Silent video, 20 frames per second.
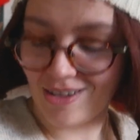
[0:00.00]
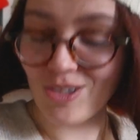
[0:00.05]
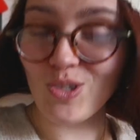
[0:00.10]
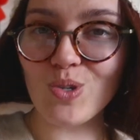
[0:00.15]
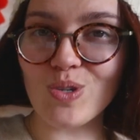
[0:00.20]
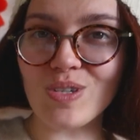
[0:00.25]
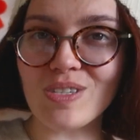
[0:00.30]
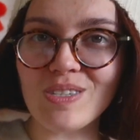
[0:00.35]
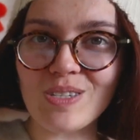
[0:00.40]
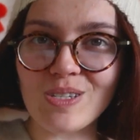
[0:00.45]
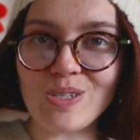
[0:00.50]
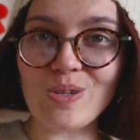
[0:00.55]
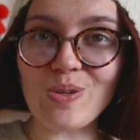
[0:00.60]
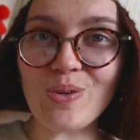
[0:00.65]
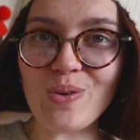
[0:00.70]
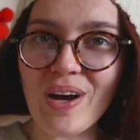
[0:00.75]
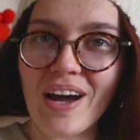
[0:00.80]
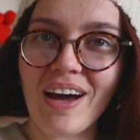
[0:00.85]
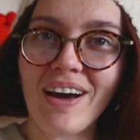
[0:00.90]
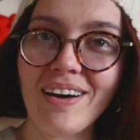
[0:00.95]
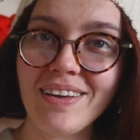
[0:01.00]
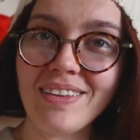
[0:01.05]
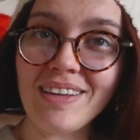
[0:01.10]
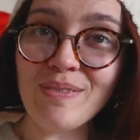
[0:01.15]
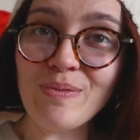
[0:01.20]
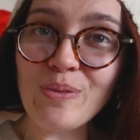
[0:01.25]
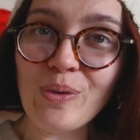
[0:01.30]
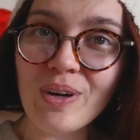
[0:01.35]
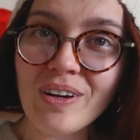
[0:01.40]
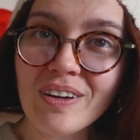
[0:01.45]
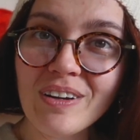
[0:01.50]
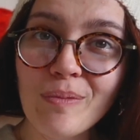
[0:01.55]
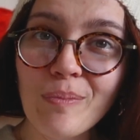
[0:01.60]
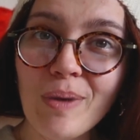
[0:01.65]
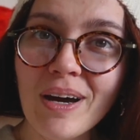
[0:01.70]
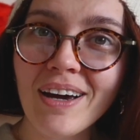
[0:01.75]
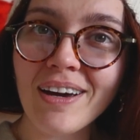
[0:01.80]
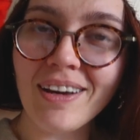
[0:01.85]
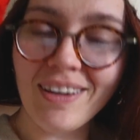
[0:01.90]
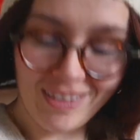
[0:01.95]
interest to you, I'm wearing
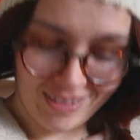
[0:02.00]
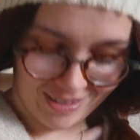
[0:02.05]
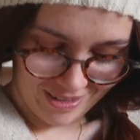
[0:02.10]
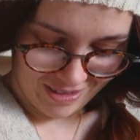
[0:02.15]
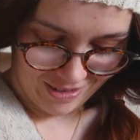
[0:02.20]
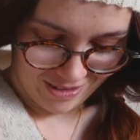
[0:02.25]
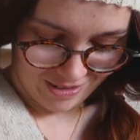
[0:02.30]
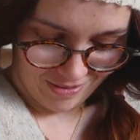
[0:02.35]
my